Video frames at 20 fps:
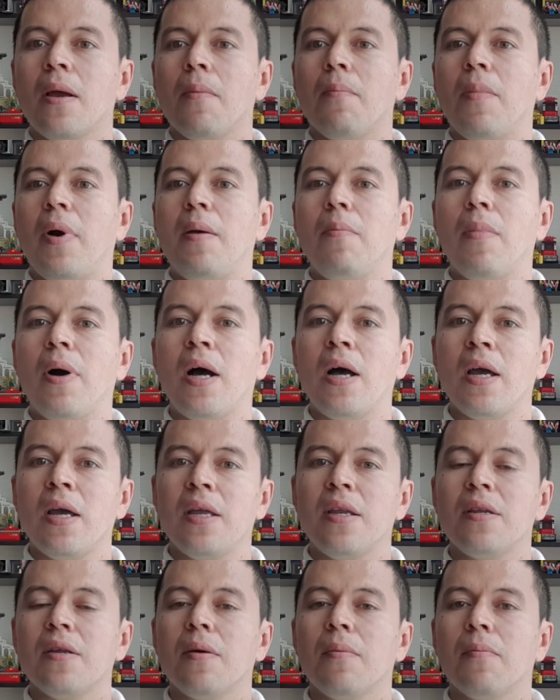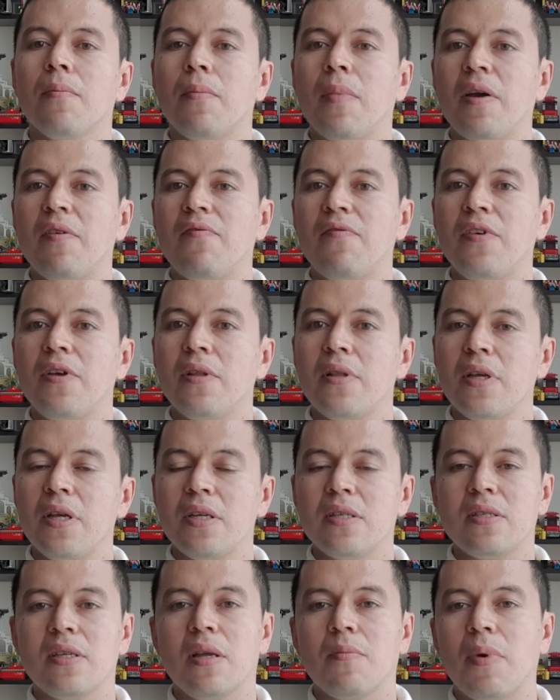my mind, my
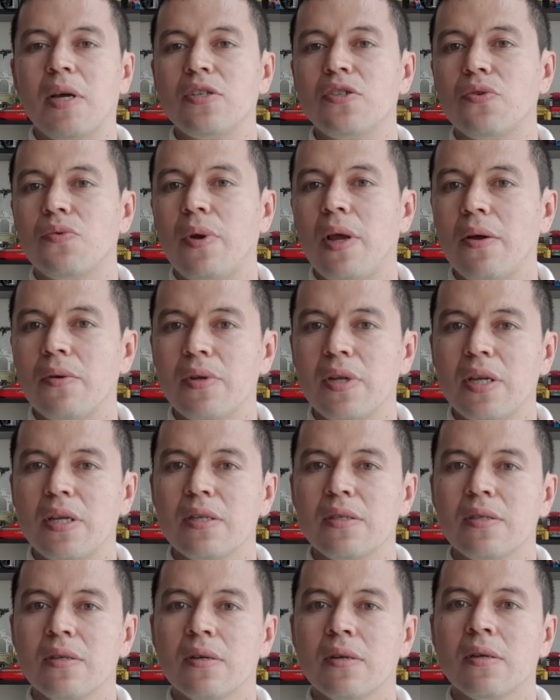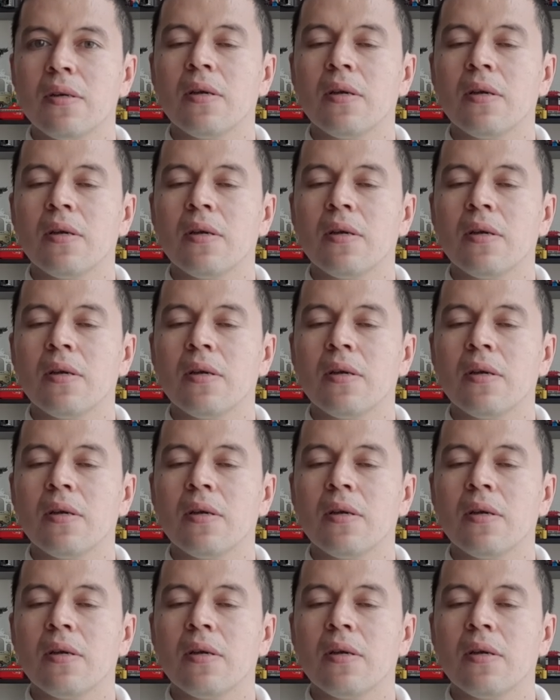feelings, and my surroundings?